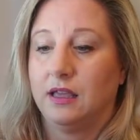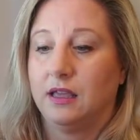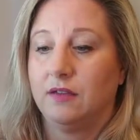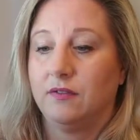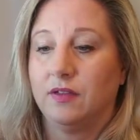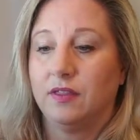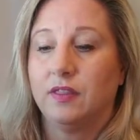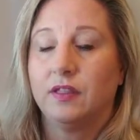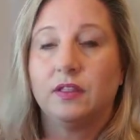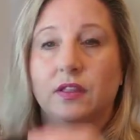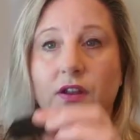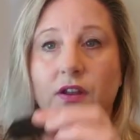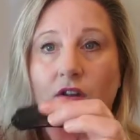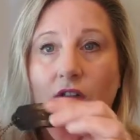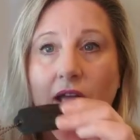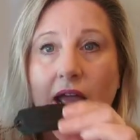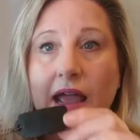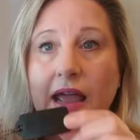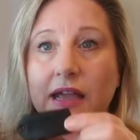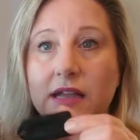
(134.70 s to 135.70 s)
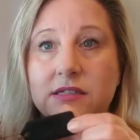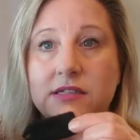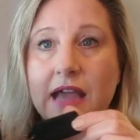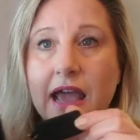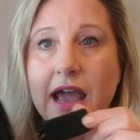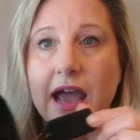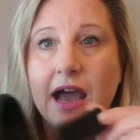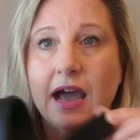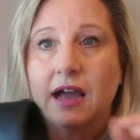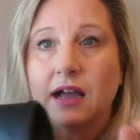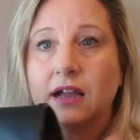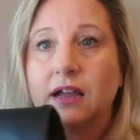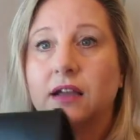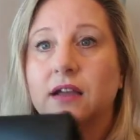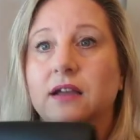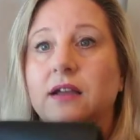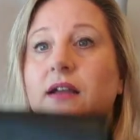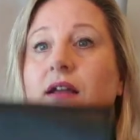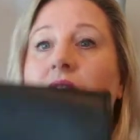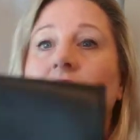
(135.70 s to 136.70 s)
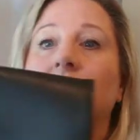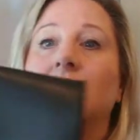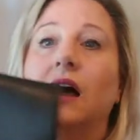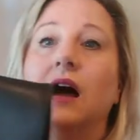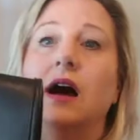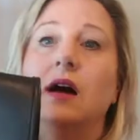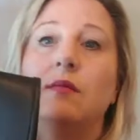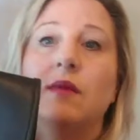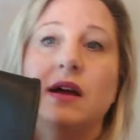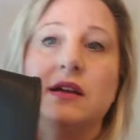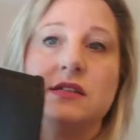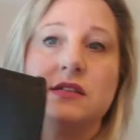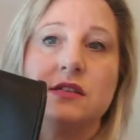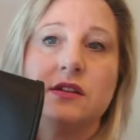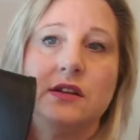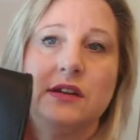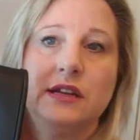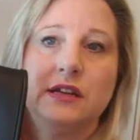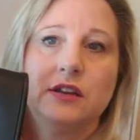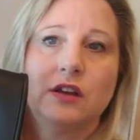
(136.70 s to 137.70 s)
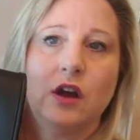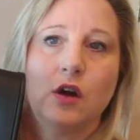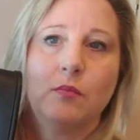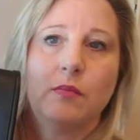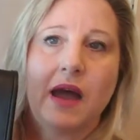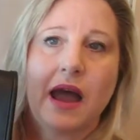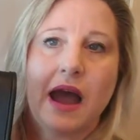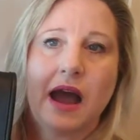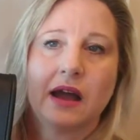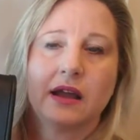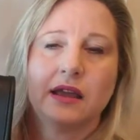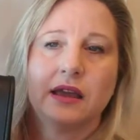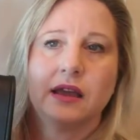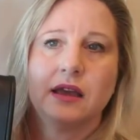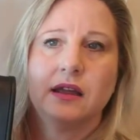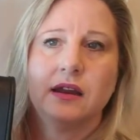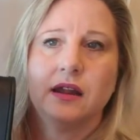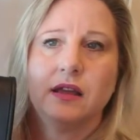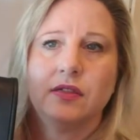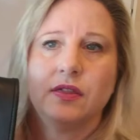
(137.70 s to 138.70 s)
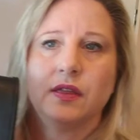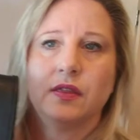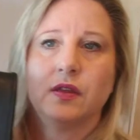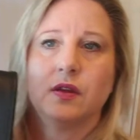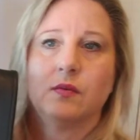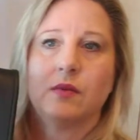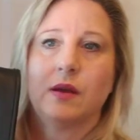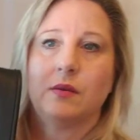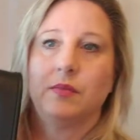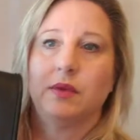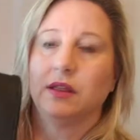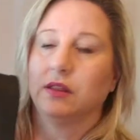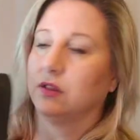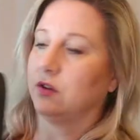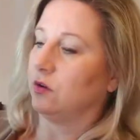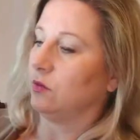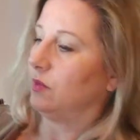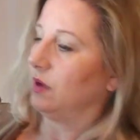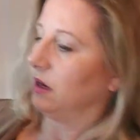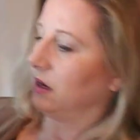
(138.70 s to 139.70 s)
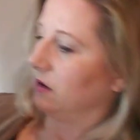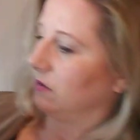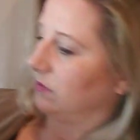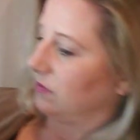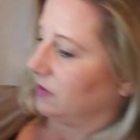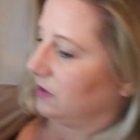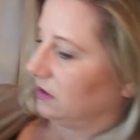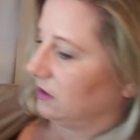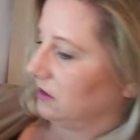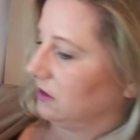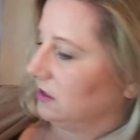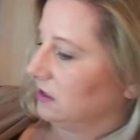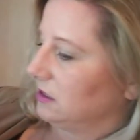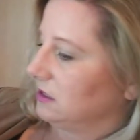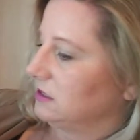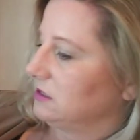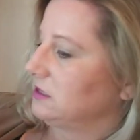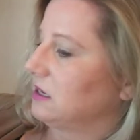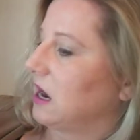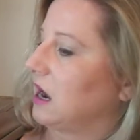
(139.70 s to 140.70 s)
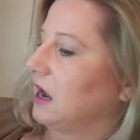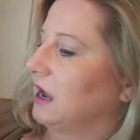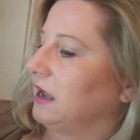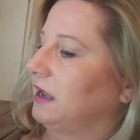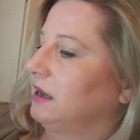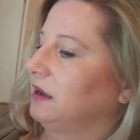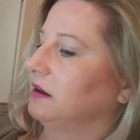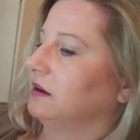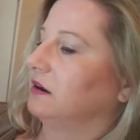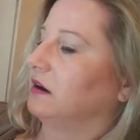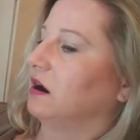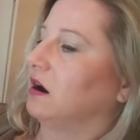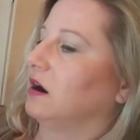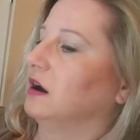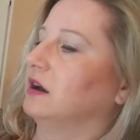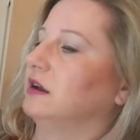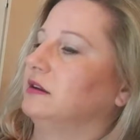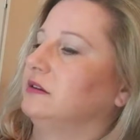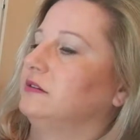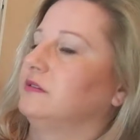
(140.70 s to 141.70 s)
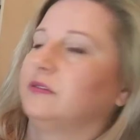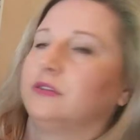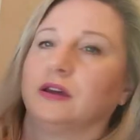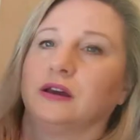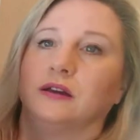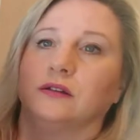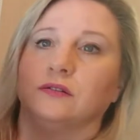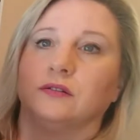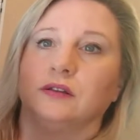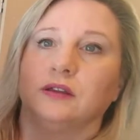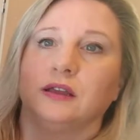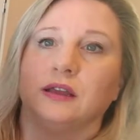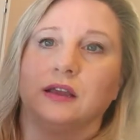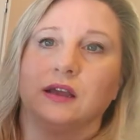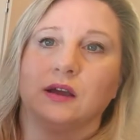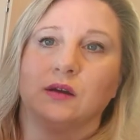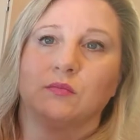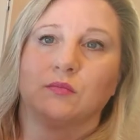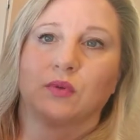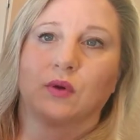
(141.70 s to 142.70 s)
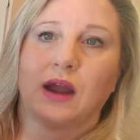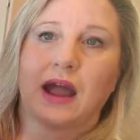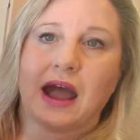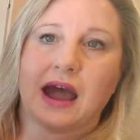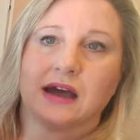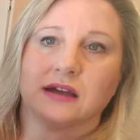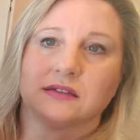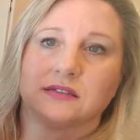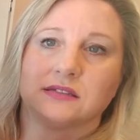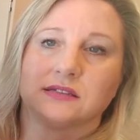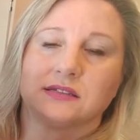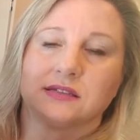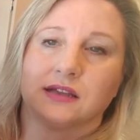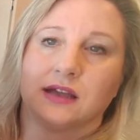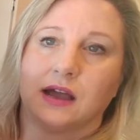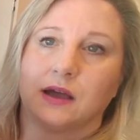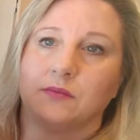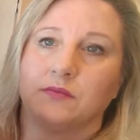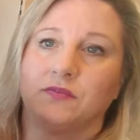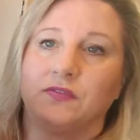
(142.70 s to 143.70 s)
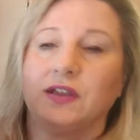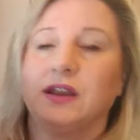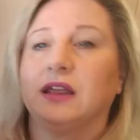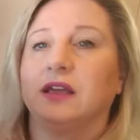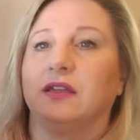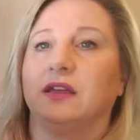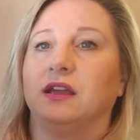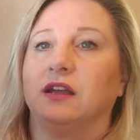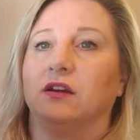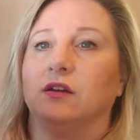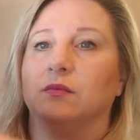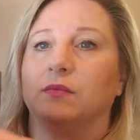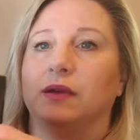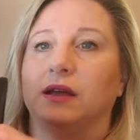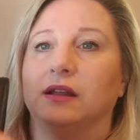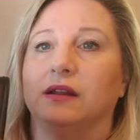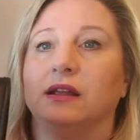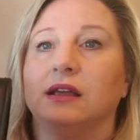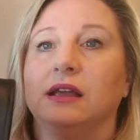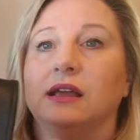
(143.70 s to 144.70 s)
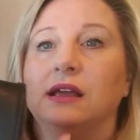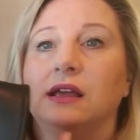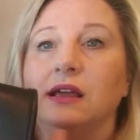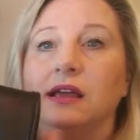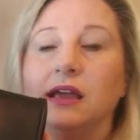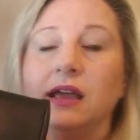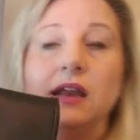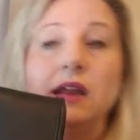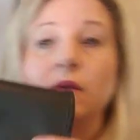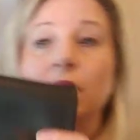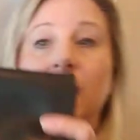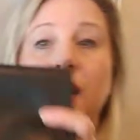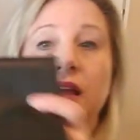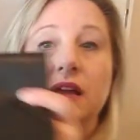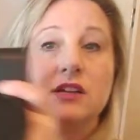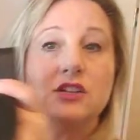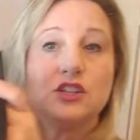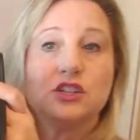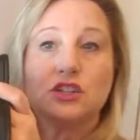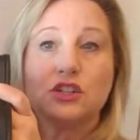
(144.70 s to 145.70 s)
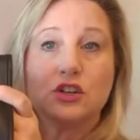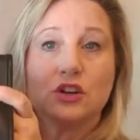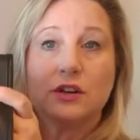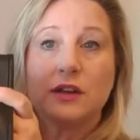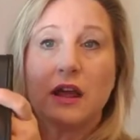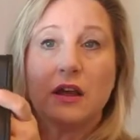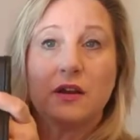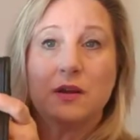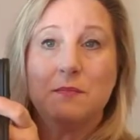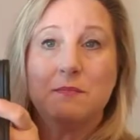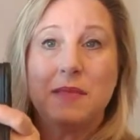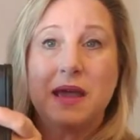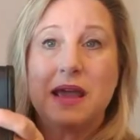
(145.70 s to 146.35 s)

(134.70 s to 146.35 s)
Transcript: even the little hang tag. Um, I still need to go back in. I think there might be a little bit of dye on the brass um, fitting here, but anyway, it just turned out